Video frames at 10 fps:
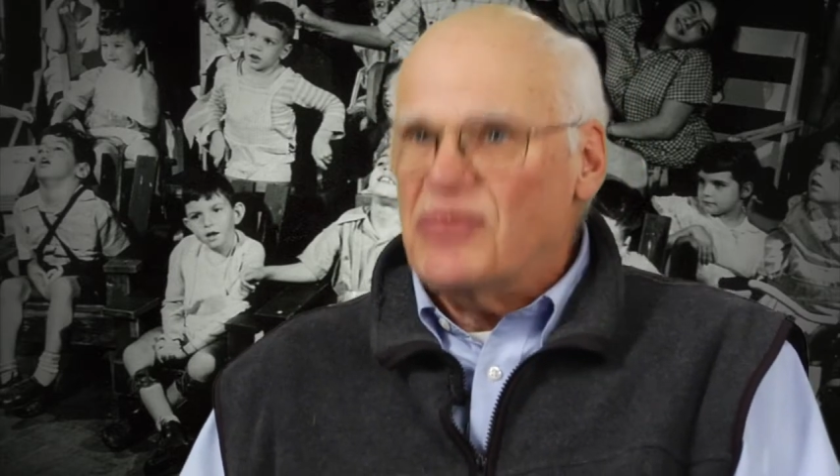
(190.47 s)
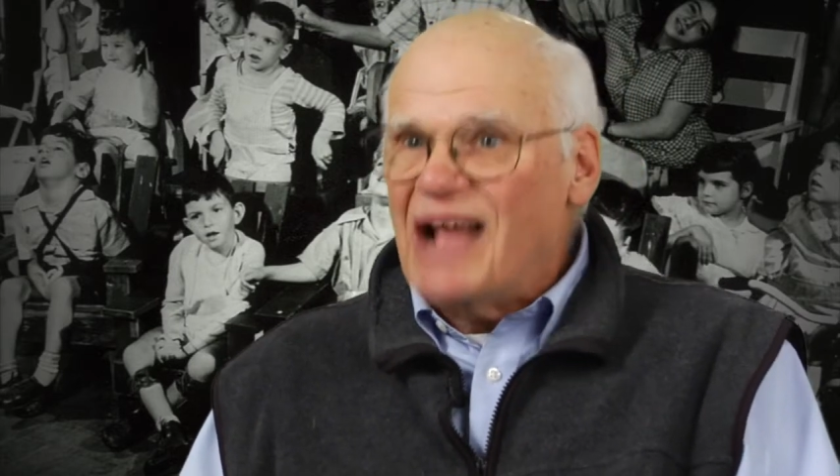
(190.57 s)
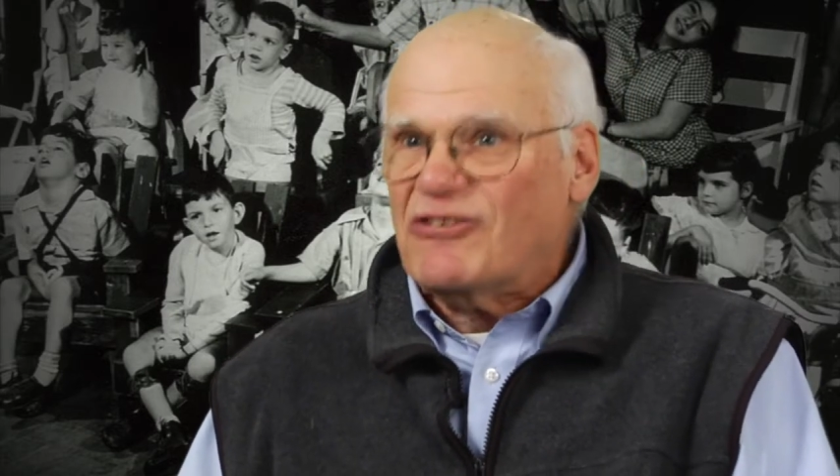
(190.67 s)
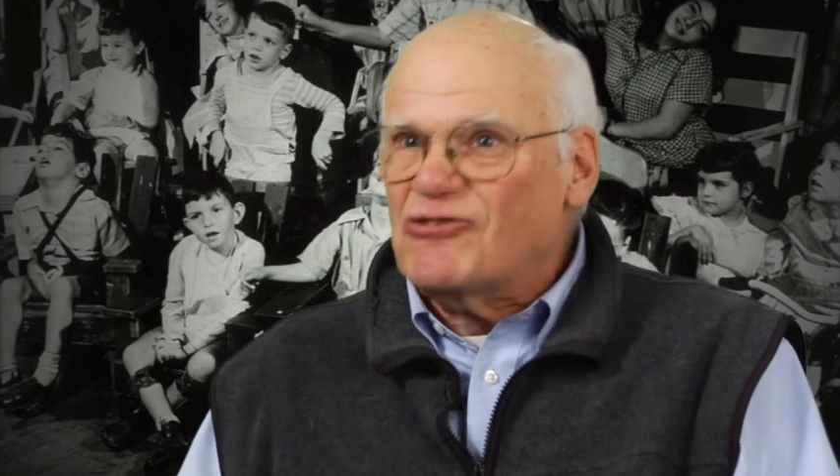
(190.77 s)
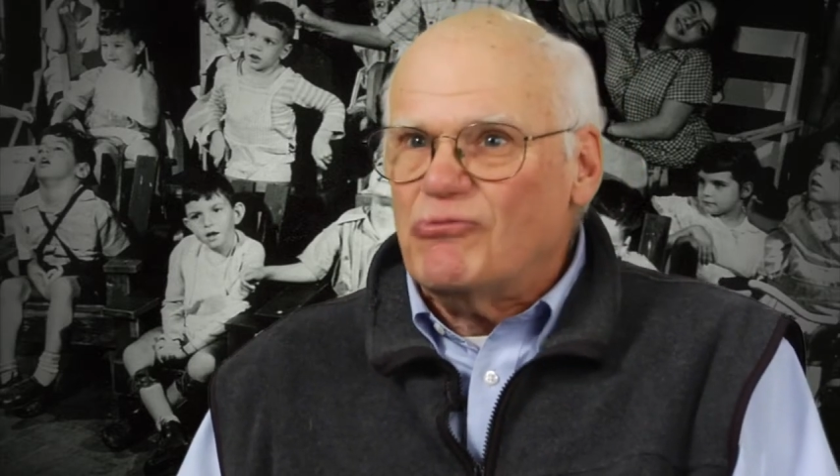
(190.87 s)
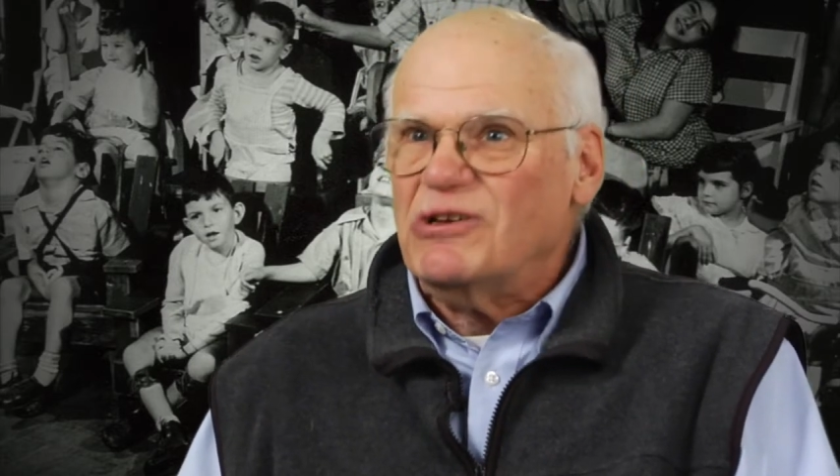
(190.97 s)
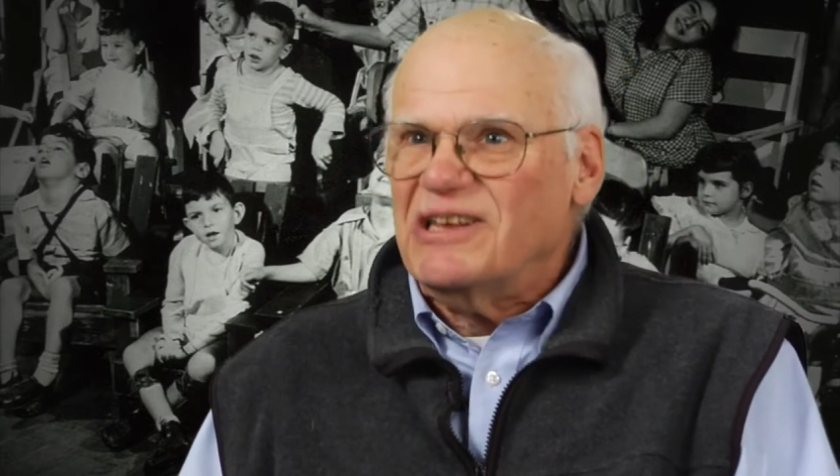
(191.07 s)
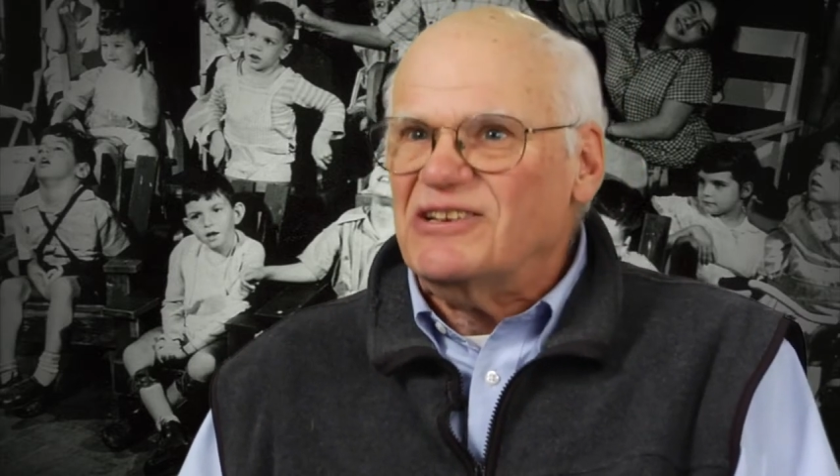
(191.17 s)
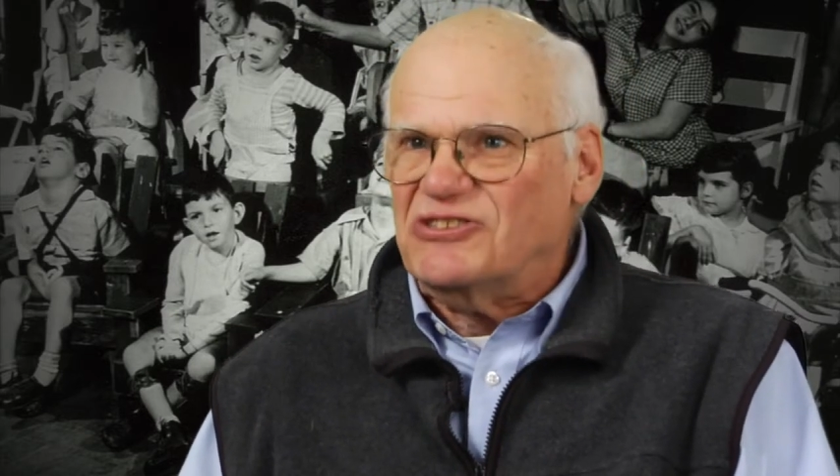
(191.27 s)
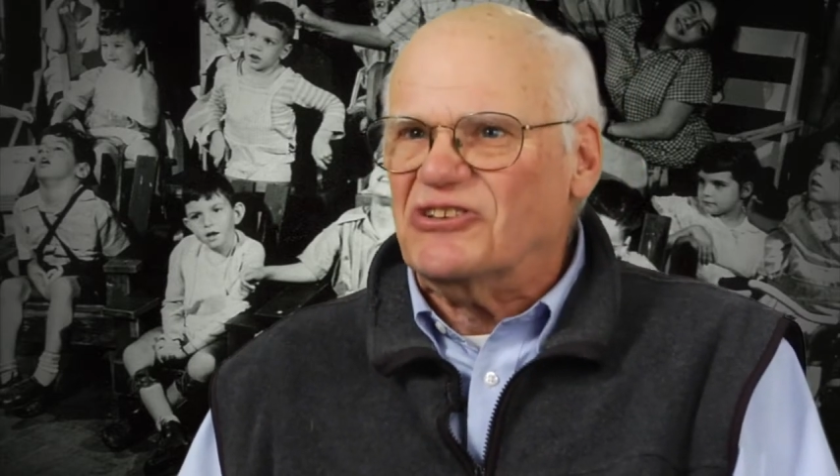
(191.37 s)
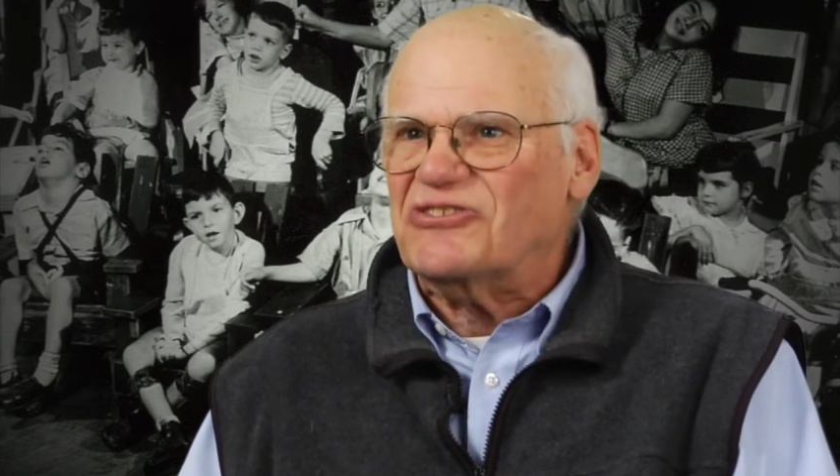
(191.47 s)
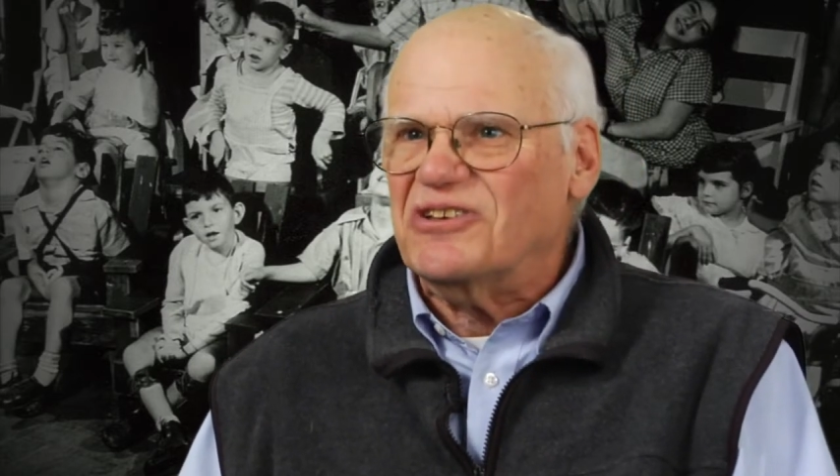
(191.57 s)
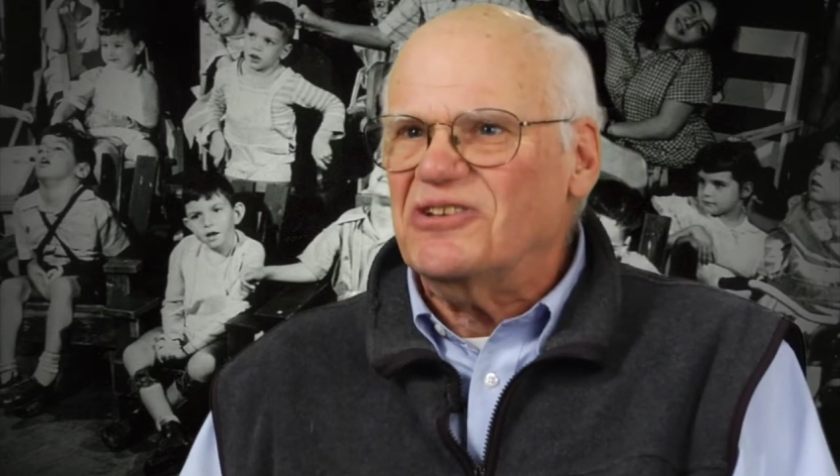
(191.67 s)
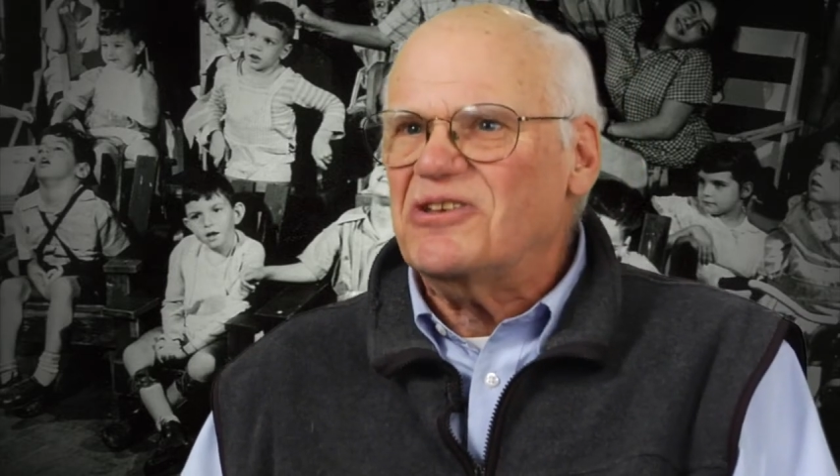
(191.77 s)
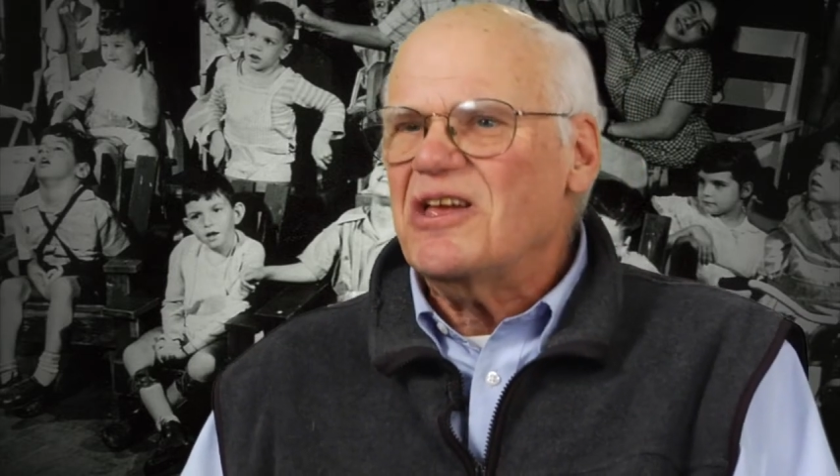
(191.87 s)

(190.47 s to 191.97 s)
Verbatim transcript: that's what existed.